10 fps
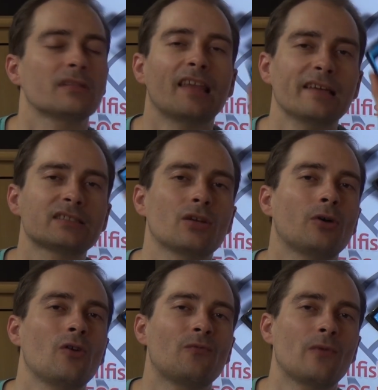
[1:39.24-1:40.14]

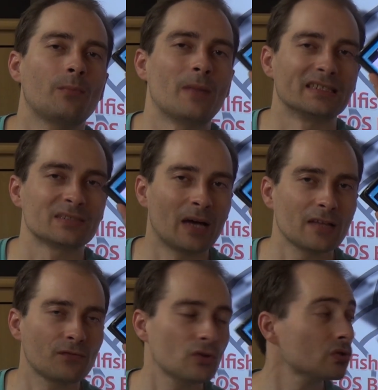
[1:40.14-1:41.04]
desktop of my
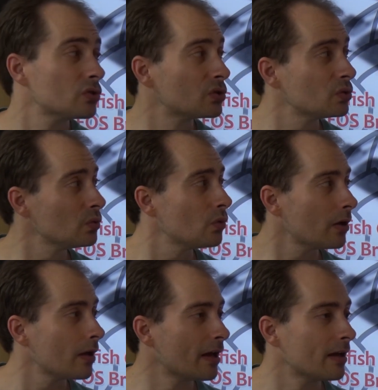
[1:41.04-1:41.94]
smartphone
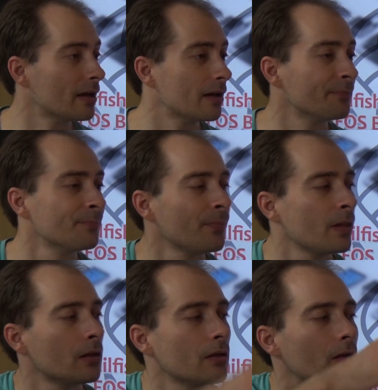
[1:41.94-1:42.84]
to
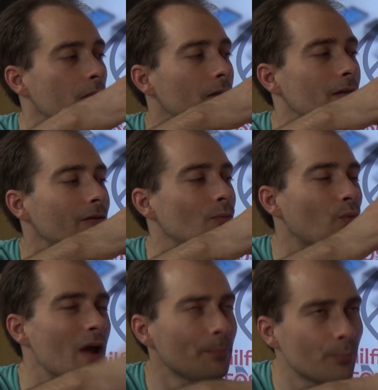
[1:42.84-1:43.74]

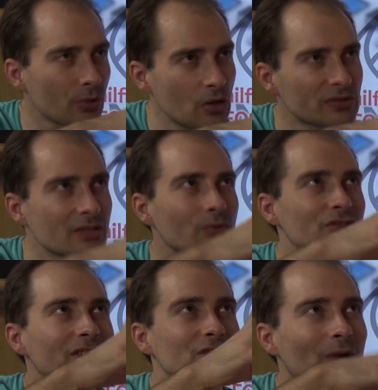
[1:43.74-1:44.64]
web browser
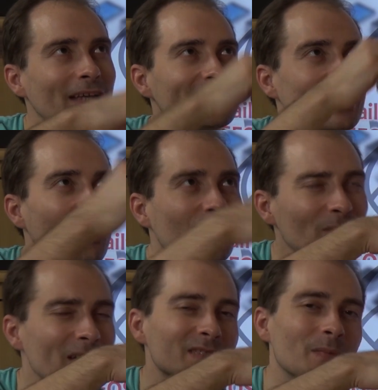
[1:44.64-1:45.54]
which is running
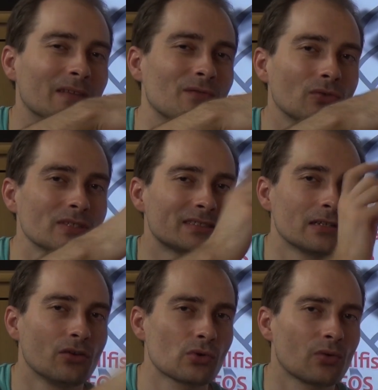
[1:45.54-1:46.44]
on my smartphone. It's a
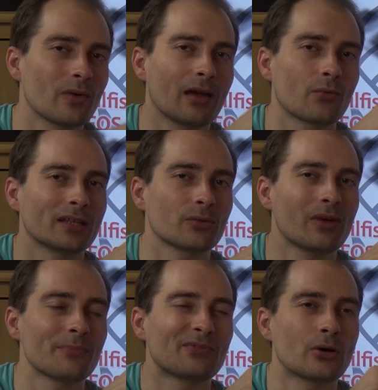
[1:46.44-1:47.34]
local running
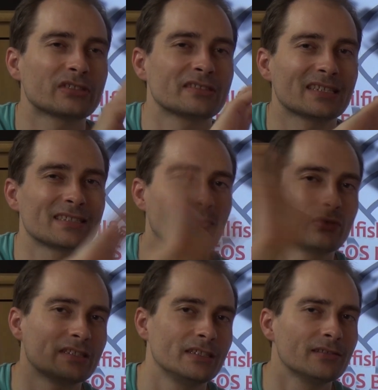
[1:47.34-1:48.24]
web browser, nothing
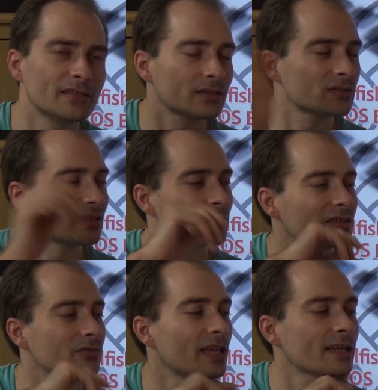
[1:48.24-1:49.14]
with the internet or
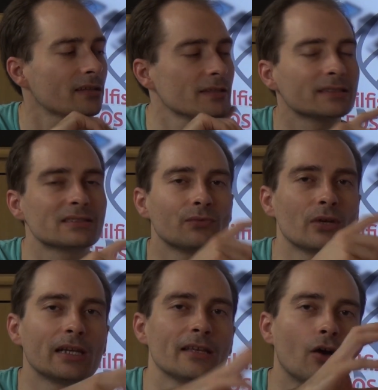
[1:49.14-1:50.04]
something connected. It's
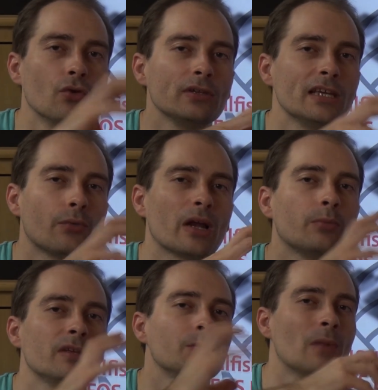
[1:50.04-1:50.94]
really only
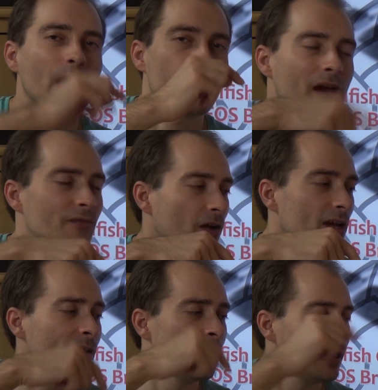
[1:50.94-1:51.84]
available in my
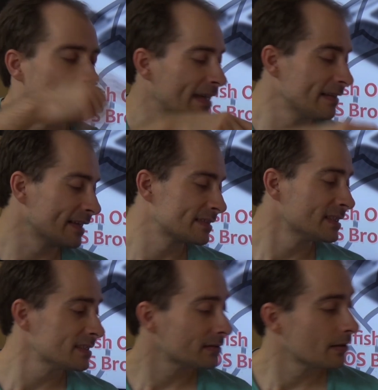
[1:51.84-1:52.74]
Wi-Fi. And like
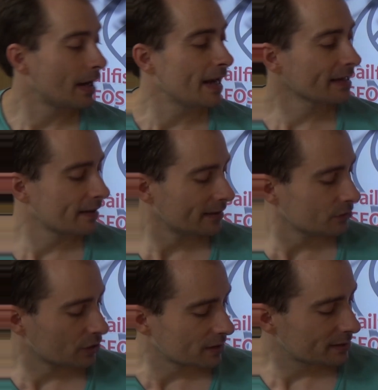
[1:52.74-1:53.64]
this, I
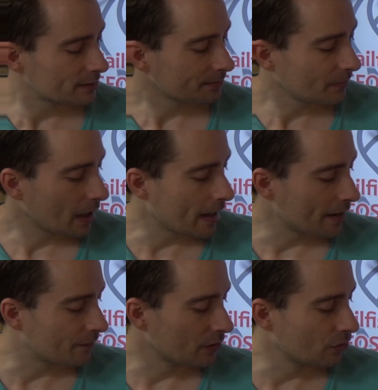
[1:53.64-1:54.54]
can just have a